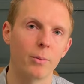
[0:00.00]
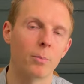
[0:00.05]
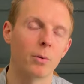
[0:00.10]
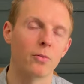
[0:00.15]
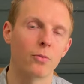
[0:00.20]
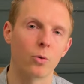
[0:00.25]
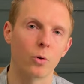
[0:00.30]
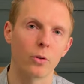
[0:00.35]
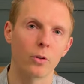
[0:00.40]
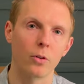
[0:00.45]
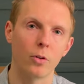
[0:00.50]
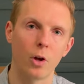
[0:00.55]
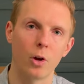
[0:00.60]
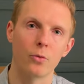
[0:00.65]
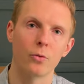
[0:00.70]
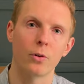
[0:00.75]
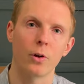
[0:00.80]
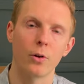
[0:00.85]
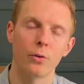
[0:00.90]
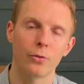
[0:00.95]
before the loan
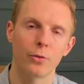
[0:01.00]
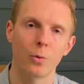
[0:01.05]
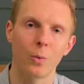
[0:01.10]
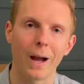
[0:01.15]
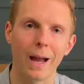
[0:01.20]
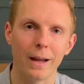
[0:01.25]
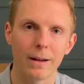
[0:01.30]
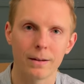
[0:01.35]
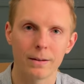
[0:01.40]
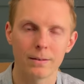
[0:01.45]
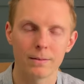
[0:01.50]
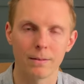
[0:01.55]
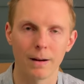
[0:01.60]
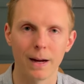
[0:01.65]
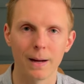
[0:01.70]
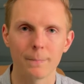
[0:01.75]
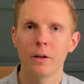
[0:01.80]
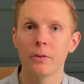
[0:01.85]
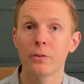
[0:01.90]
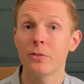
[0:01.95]
goes away,
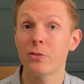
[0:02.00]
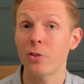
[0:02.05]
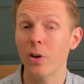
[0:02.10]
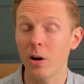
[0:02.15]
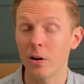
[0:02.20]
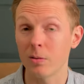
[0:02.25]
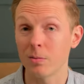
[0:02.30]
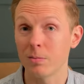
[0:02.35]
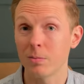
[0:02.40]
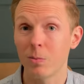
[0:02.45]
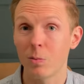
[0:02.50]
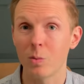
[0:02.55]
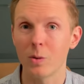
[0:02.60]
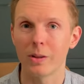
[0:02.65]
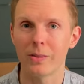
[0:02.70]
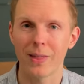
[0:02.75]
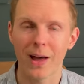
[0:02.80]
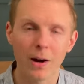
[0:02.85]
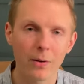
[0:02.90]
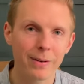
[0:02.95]
right? So,
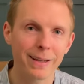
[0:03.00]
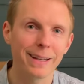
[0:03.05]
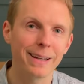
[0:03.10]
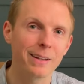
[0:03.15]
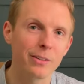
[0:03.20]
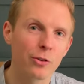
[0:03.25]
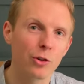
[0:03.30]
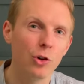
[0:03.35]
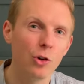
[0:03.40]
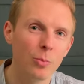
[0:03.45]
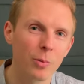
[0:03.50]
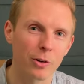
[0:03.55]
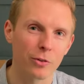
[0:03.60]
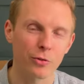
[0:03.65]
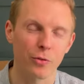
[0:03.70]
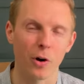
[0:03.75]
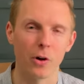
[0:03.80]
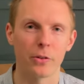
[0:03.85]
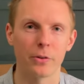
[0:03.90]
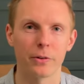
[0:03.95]
without getting too much
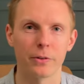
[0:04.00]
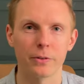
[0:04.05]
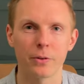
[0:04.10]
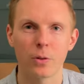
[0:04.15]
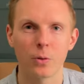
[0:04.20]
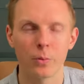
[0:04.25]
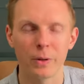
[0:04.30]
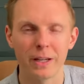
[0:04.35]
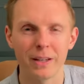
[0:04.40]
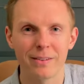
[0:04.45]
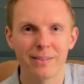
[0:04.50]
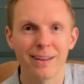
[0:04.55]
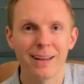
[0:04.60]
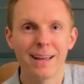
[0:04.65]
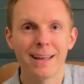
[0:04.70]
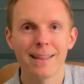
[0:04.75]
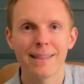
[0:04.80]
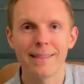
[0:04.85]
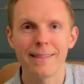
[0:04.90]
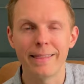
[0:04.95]
farther into the weeds,
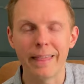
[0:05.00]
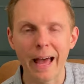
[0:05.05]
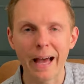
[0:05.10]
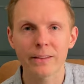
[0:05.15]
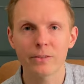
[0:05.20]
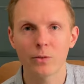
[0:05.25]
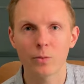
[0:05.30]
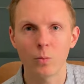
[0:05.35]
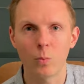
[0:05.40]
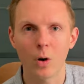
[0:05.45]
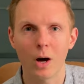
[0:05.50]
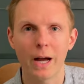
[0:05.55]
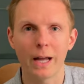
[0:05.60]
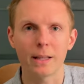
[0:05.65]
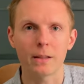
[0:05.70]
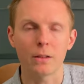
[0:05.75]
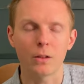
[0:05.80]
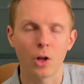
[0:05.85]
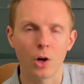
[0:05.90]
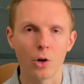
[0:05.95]
that's why
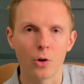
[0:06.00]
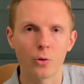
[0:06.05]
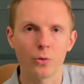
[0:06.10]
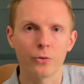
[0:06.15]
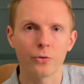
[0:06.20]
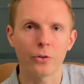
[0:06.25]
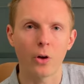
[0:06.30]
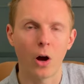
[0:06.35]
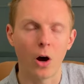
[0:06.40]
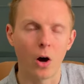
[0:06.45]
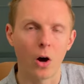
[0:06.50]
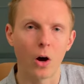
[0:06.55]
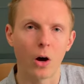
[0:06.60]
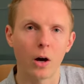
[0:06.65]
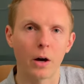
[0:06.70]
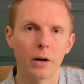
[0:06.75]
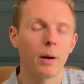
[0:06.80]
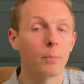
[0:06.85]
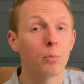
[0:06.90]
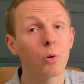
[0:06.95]
loans
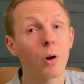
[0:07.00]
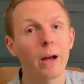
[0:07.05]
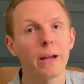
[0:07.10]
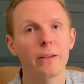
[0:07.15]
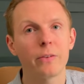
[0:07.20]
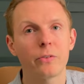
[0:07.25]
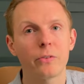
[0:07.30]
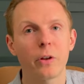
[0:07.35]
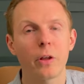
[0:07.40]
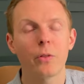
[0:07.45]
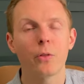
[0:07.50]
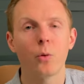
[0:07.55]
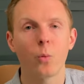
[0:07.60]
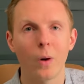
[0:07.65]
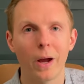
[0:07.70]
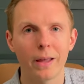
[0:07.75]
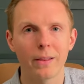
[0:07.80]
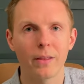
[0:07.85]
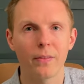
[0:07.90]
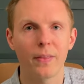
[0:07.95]
are priced the
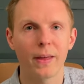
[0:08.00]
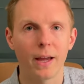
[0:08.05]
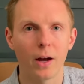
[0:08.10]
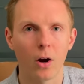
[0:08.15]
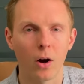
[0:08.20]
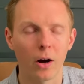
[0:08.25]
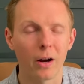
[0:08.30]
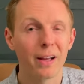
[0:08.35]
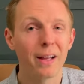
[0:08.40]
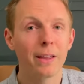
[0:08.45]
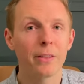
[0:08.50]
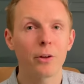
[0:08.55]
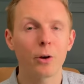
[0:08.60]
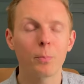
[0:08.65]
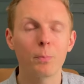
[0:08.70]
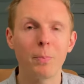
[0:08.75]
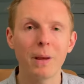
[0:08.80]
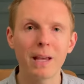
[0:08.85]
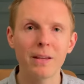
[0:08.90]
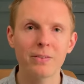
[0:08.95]
way that they are. They're
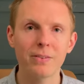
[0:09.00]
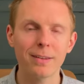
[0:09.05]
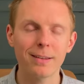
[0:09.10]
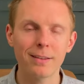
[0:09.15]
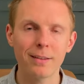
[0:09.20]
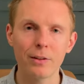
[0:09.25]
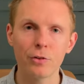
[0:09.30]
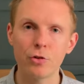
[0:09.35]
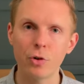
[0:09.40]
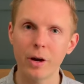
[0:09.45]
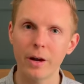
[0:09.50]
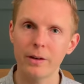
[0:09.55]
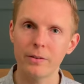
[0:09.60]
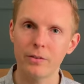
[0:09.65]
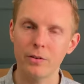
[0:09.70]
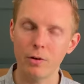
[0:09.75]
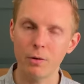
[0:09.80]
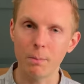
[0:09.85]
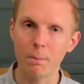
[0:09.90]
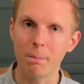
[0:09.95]
basically trying
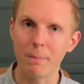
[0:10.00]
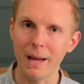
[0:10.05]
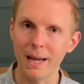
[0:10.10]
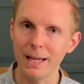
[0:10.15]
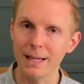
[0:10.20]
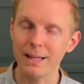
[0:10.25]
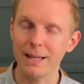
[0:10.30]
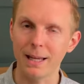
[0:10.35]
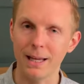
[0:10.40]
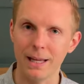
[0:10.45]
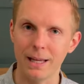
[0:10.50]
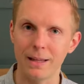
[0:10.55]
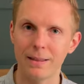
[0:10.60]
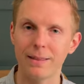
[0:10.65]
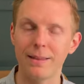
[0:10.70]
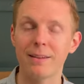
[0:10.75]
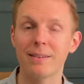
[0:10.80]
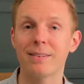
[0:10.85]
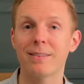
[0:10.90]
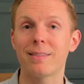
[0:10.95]
to bake in
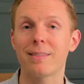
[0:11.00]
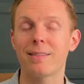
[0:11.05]
this